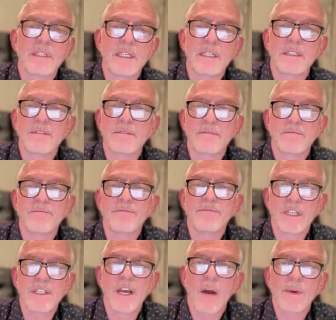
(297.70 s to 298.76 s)
And
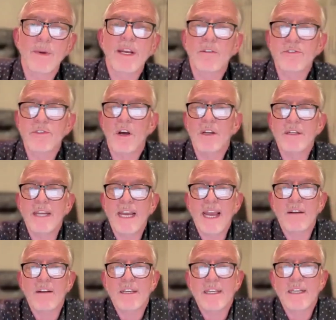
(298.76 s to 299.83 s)
Yahweh goes on
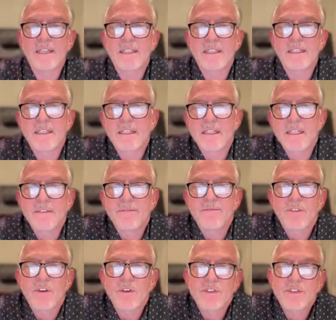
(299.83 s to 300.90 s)
down and in
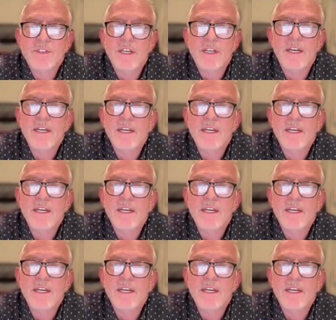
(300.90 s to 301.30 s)
verse